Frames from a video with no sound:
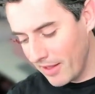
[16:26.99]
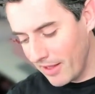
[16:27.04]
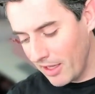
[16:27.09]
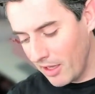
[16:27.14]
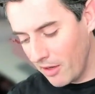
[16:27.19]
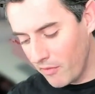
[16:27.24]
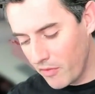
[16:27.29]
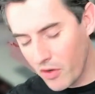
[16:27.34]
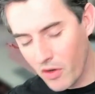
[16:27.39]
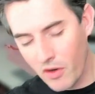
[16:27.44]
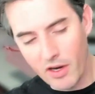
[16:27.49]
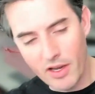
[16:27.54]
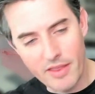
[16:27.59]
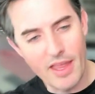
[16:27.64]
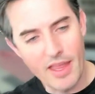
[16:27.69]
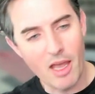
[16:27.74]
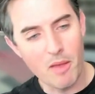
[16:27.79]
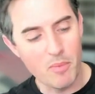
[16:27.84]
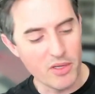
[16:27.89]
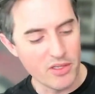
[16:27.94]
if you're in
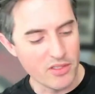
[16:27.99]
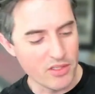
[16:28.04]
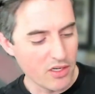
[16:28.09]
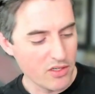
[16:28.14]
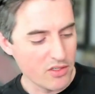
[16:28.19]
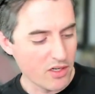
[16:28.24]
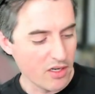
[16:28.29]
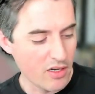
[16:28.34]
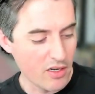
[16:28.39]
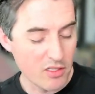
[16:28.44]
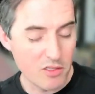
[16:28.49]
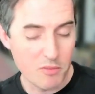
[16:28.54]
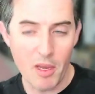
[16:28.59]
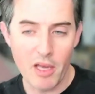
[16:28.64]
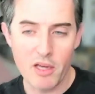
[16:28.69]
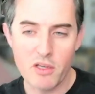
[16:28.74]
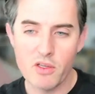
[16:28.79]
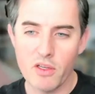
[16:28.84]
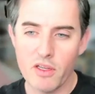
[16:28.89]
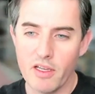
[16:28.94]
that position,
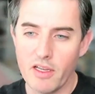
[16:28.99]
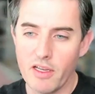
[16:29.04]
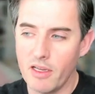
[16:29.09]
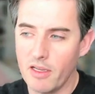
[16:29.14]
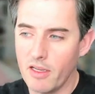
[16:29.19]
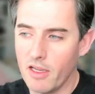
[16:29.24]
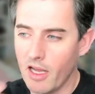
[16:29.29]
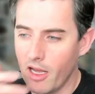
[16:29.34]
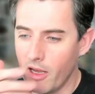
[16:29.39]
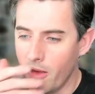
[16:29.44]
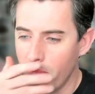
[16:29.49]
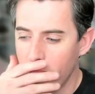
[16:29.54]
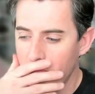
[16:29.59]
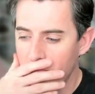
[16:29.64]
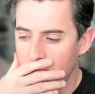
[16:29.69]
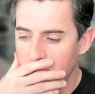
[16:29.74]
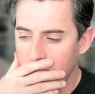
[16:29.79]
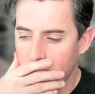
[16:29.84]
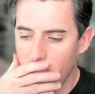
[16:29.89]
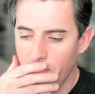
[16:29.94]
especially
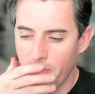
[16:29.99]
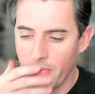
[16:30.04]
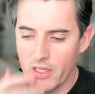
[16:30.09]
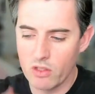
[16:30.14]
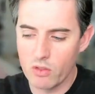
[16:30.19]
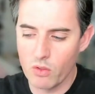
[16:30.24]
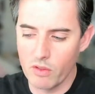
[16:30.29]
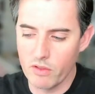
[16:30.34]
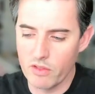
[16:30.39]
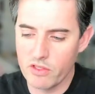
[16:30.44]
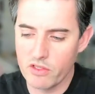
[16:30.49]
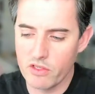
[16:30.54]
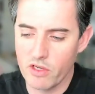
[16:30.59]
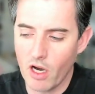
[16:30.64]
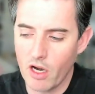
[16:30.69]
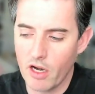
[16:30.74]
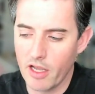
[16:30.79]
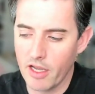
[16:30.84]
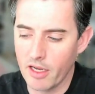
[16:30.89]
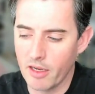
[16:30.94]
sort of
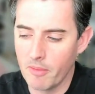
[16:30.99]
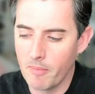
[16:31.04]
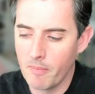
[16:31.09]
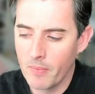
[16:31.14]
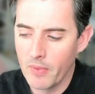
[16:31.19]
starting,